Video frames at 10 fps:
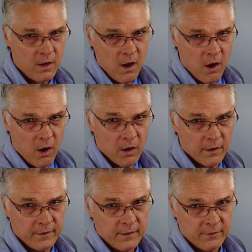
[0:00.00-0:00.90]
on
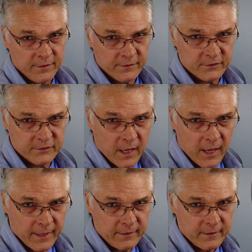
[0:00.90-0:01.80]
this
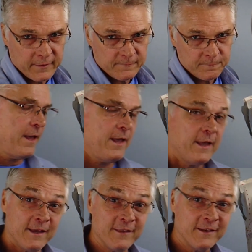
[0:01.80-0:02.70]
side. In
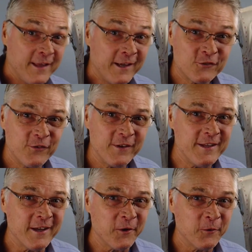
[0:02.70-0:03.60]
the next
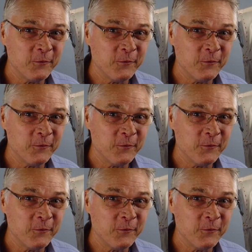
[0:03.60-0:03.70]
video,